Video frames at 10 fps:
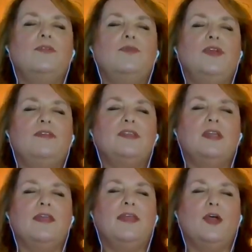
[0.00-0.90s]
of breaths
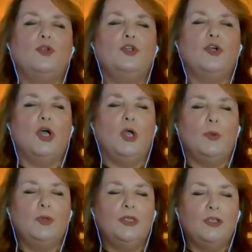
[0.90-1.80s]
like that on your
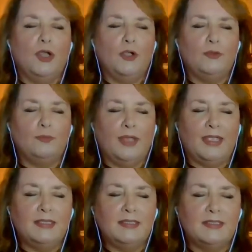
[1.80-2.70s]
own and your own
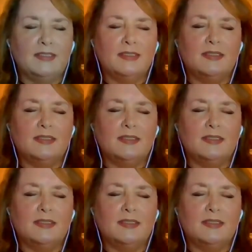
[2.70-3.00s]
pace,